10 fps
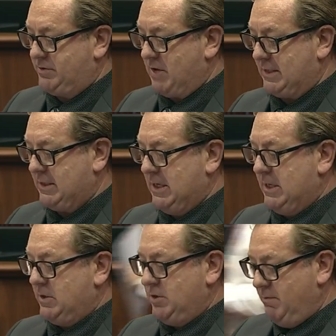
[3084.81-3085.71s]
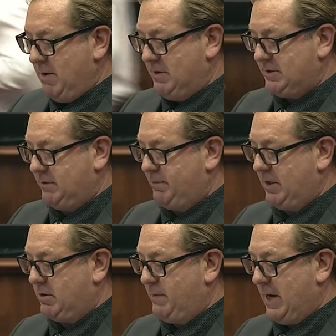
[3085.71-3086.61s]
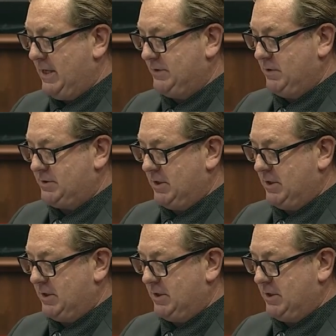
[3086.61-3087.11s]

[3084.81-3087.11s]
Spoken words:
attract new members to political parties